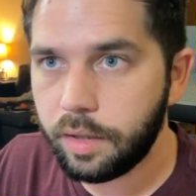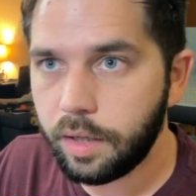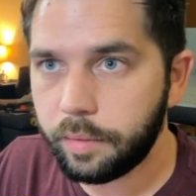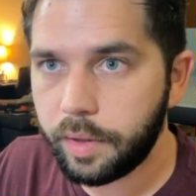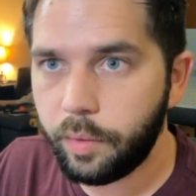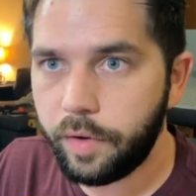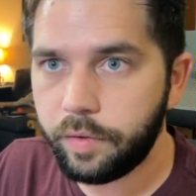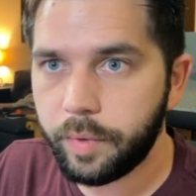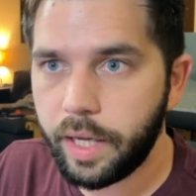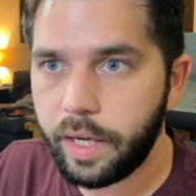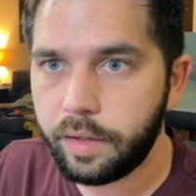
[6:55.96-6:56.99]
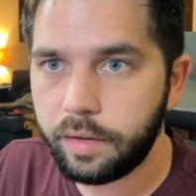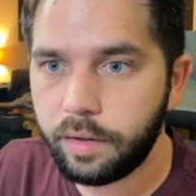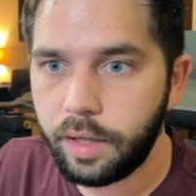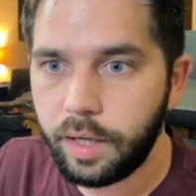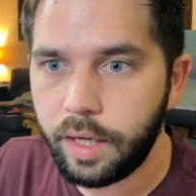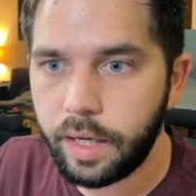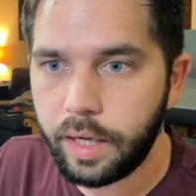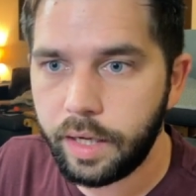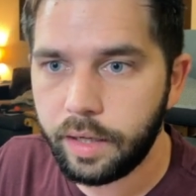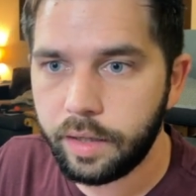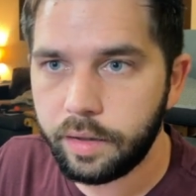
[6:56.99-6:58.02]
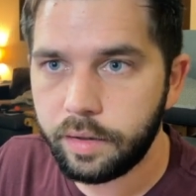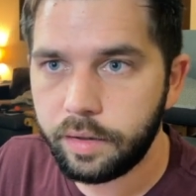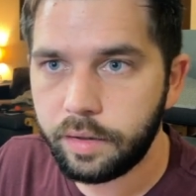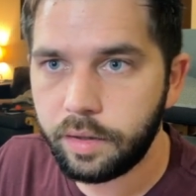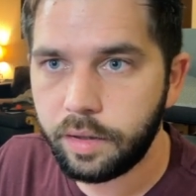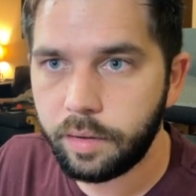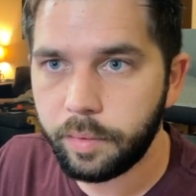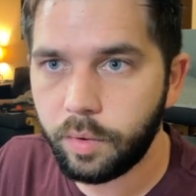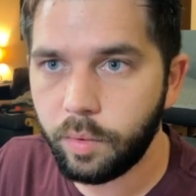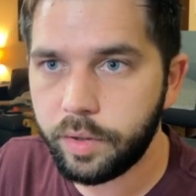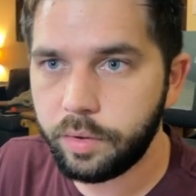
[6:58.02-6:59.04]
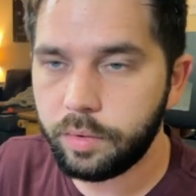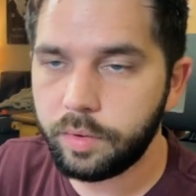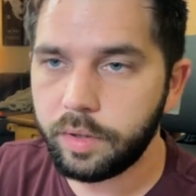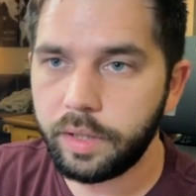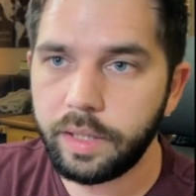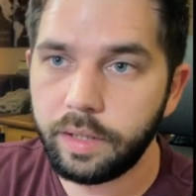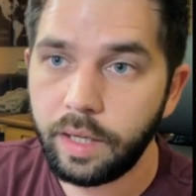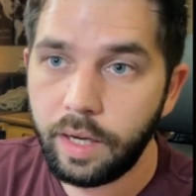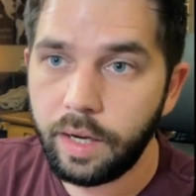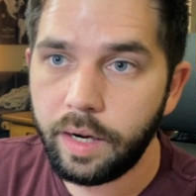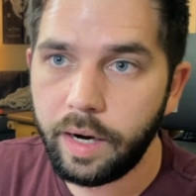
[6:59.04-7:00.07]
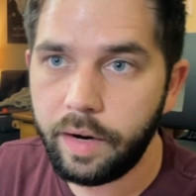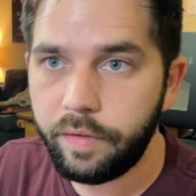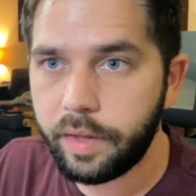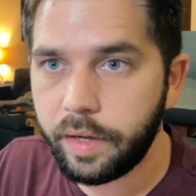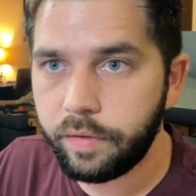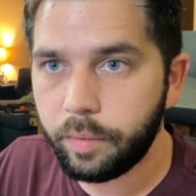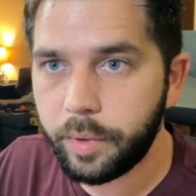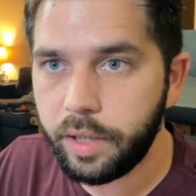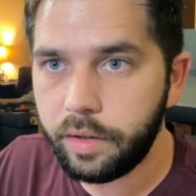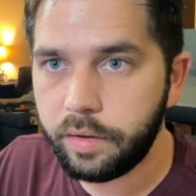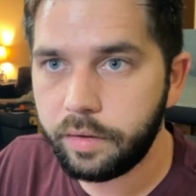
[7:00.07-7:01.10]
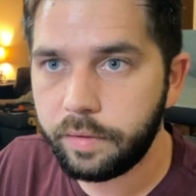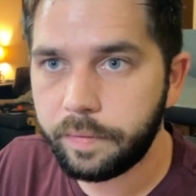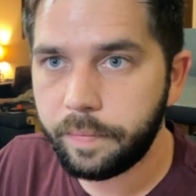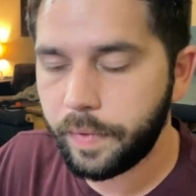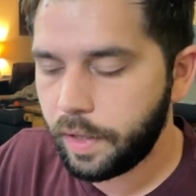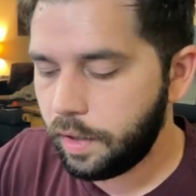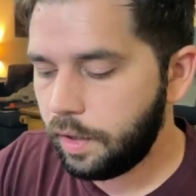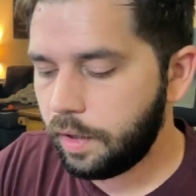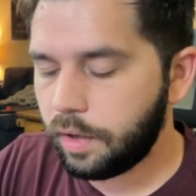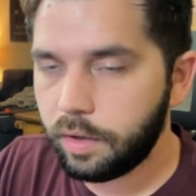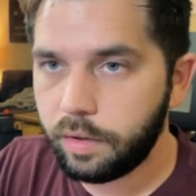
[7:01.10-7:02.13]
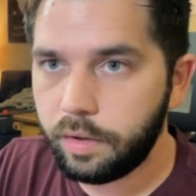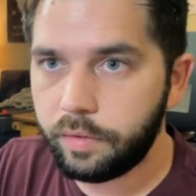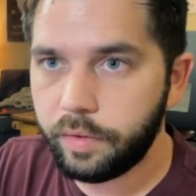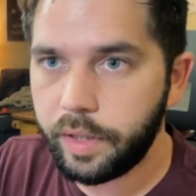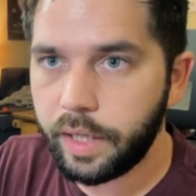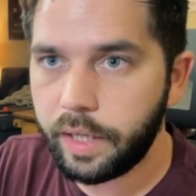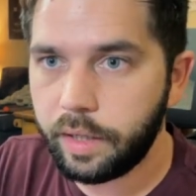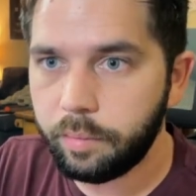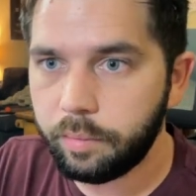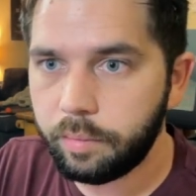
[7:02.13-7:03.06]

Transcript: get away from that, and I'm going to delete everything from here, rename,